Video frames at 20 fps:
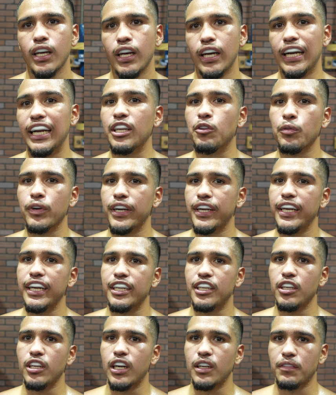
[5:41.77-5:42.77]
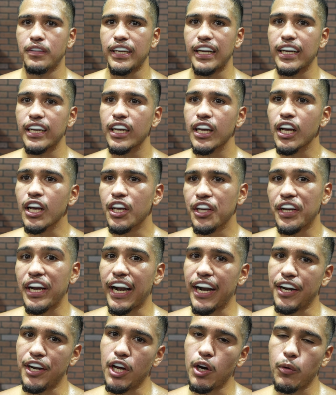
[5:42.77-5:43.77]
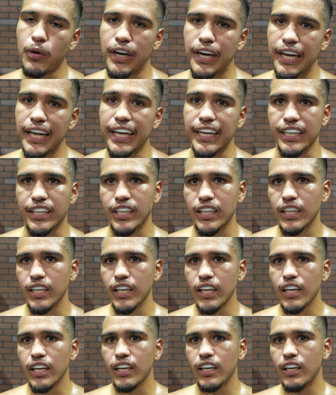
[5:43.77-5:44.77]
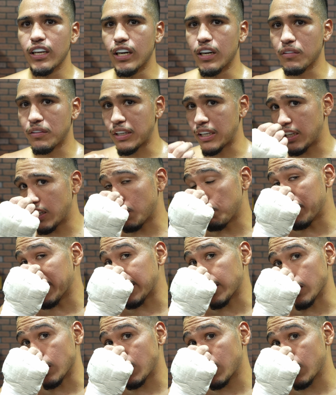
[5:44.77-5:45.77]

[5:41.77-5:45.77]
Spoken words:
It is what it is, you know what I'm saying? You gotta know what it is. You know what I'm saying? It's a business.